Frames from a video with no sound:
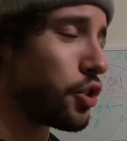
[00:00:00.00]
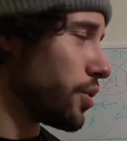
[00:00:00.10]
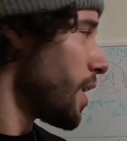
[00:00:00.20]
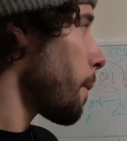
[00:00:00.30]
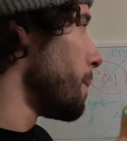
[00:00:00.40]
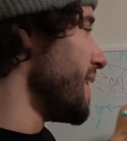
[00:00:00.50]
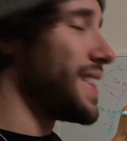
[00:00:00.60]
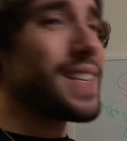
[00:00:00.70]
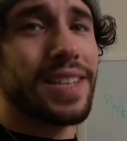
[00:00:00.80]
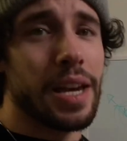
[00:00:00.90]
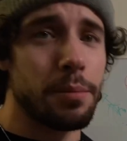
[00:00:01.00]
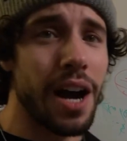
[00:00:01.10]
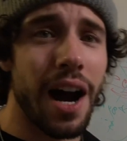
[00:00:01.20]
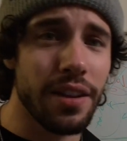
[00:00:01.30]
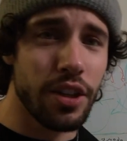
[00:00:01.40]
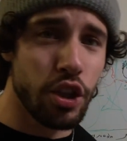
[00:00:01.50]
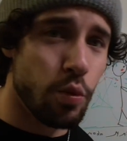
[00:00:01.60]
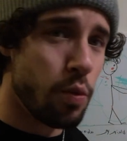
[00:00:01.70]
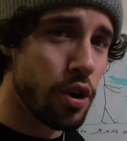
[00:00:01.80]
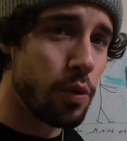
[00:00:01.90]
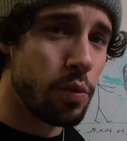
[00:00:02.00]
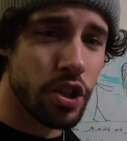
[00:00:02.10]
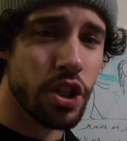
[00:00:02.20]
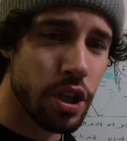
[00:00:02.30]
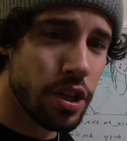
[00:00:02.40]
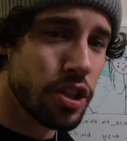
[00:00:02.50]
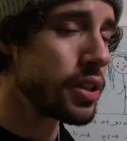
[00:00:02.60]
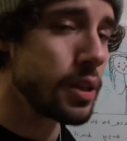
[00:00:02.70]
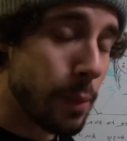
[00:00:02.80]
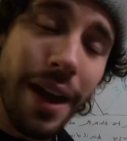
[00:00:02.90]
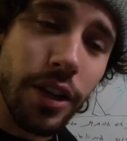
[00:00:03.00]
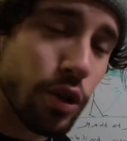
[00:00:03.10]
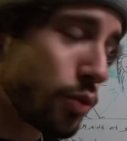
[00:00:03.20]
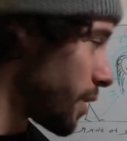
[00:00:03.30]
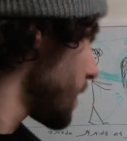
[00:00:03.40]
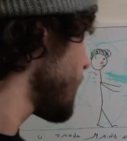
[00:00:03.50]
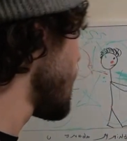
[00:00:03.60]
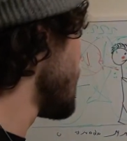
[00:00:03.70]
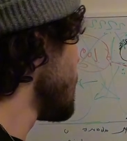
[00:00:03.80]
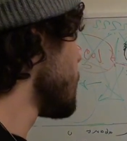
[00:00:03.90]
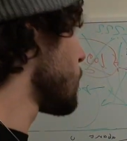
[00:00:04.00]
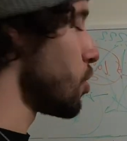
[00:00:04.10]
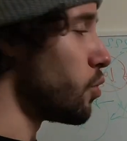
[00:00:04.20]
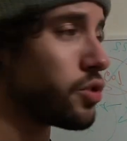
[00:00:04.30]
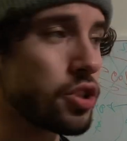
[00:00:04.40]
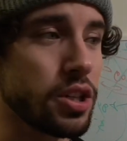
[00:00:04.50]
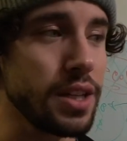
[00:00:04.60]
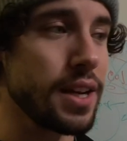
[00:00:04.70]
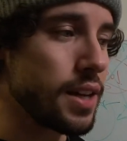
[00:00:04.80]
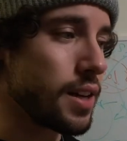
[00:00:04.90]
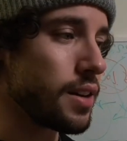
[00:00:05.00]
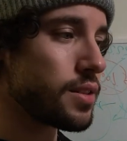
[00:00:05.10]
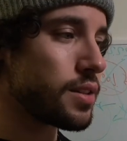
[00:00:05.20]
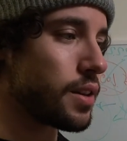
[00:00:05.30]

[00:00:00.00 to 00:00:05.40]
not being the same guy that you were when she initially met you, right? So she is